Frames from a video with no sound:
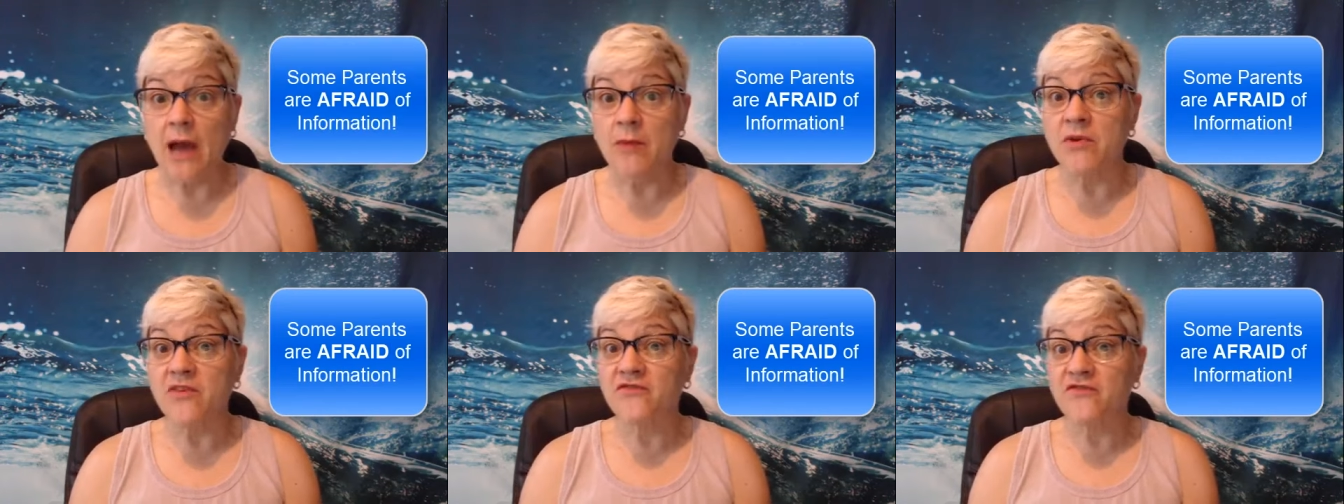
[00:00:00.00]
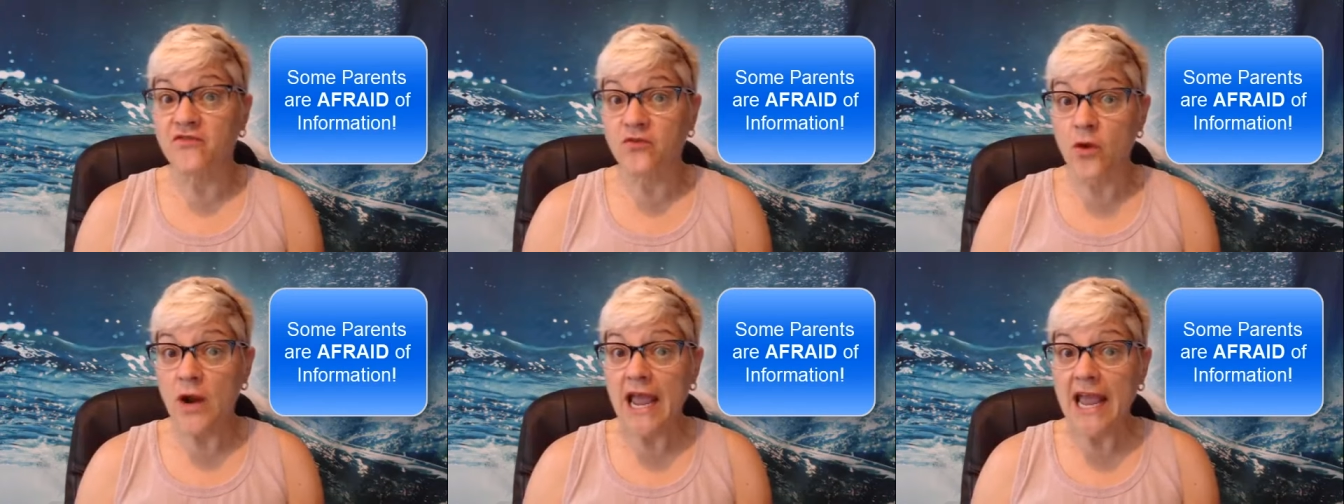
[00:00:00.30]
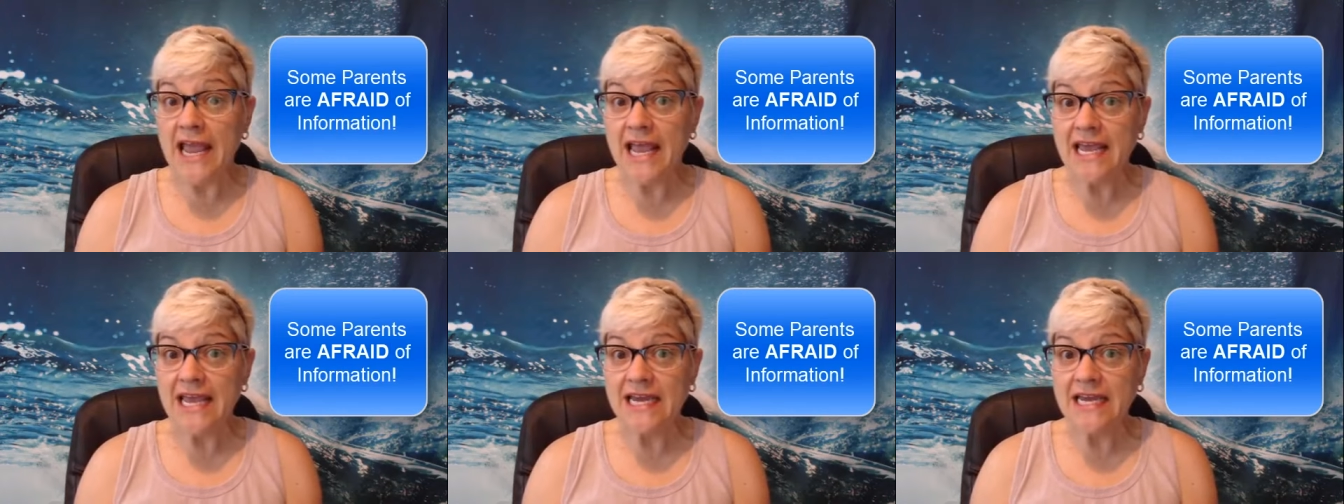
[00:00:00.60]
I'm
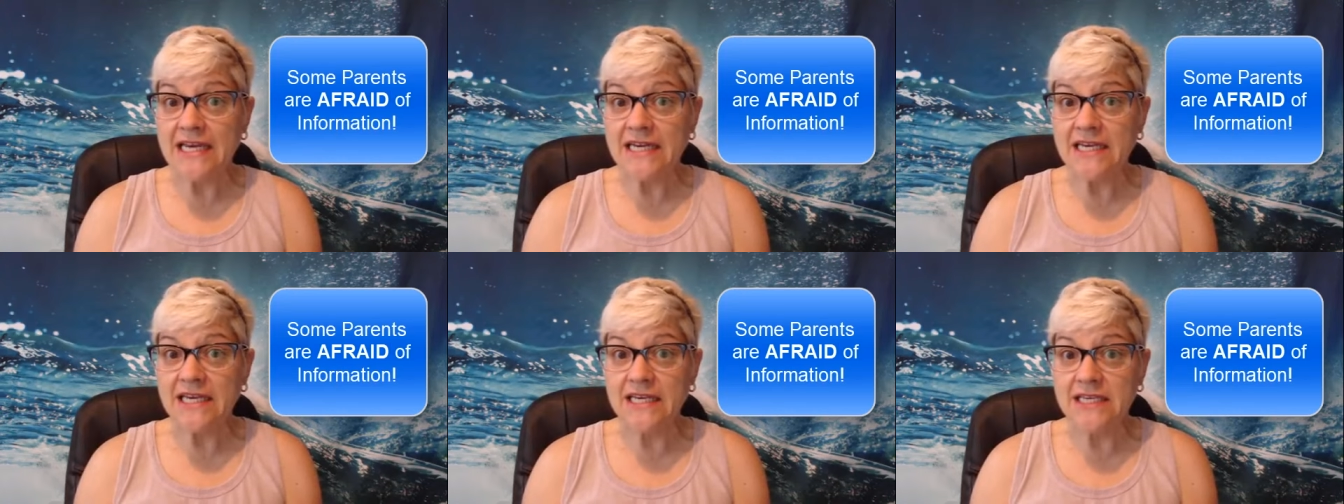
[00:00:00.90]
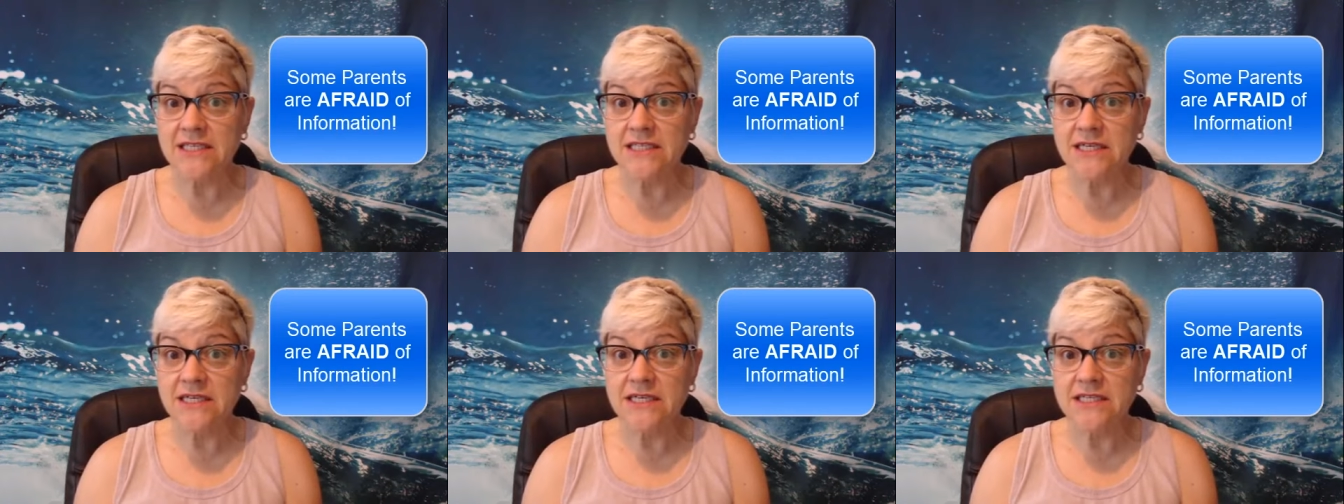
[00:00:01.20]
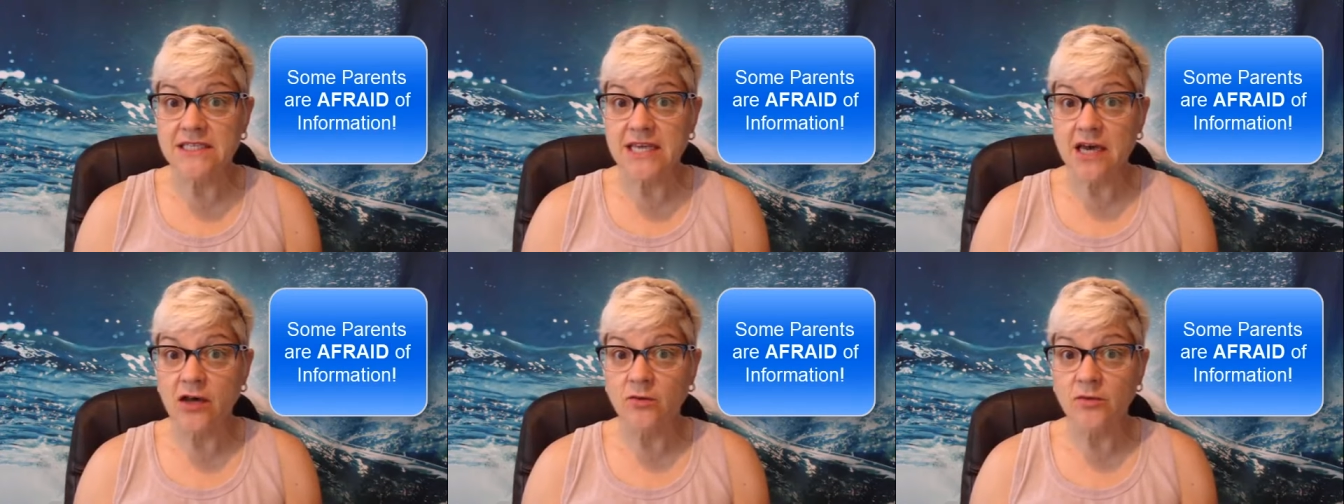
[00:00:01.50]
afraid he's going
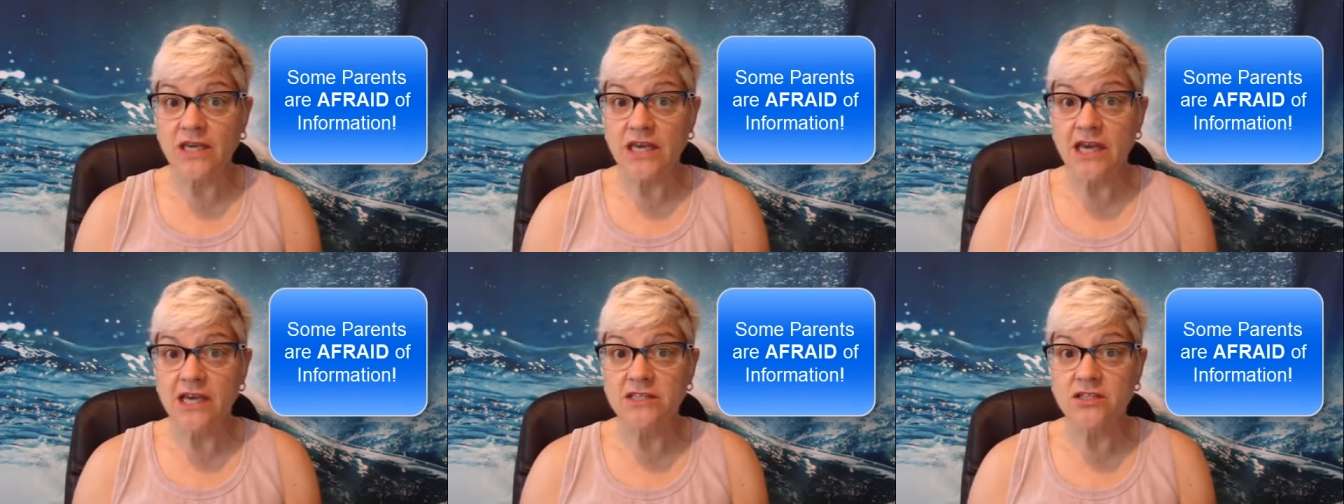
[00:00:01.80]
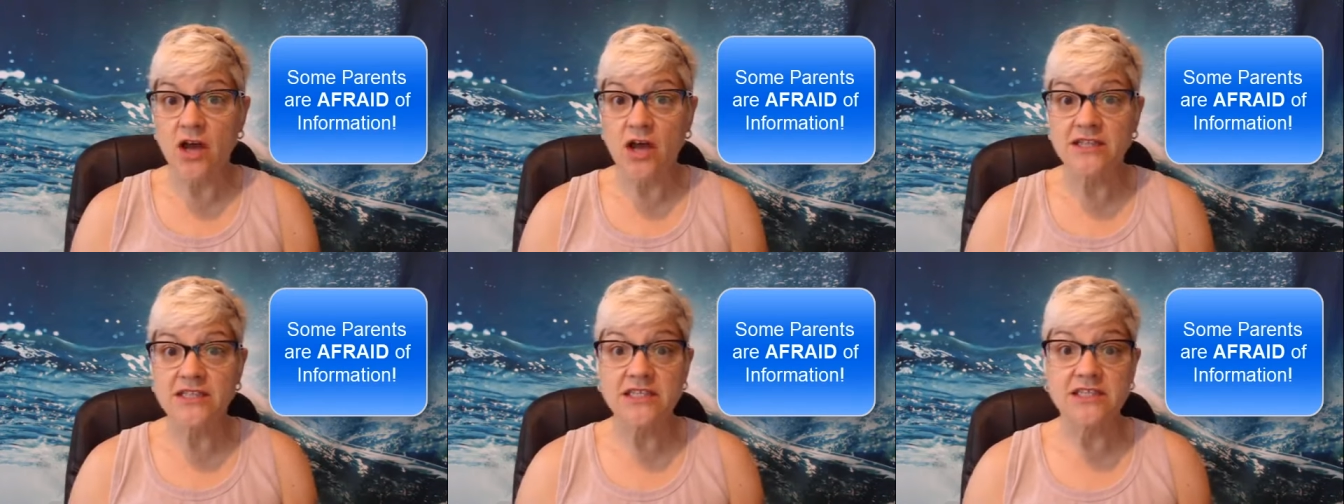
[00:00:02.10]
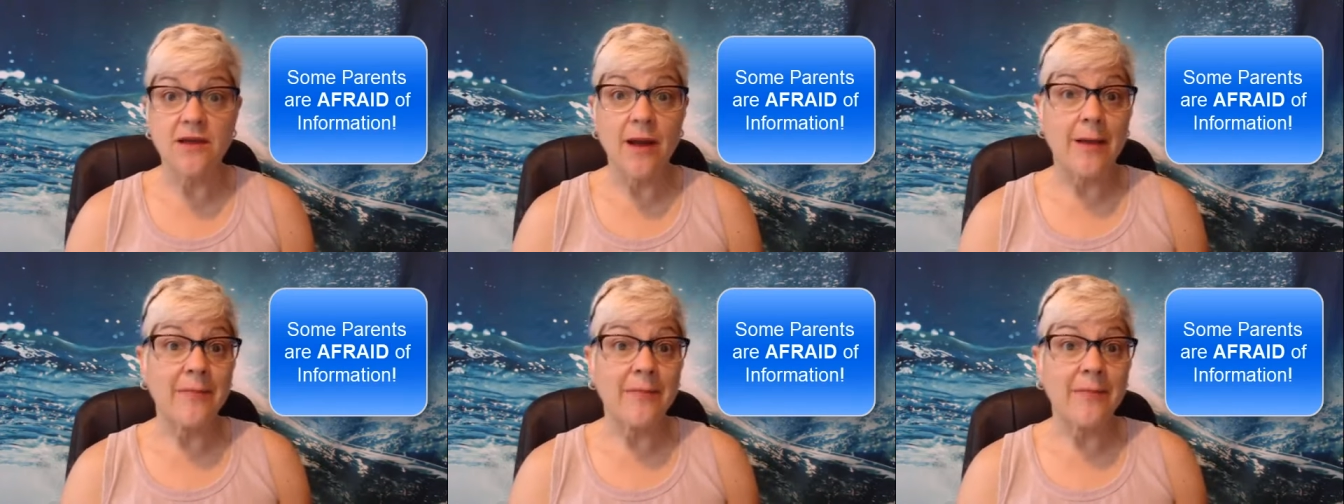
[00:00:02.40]
to tell me he has autism.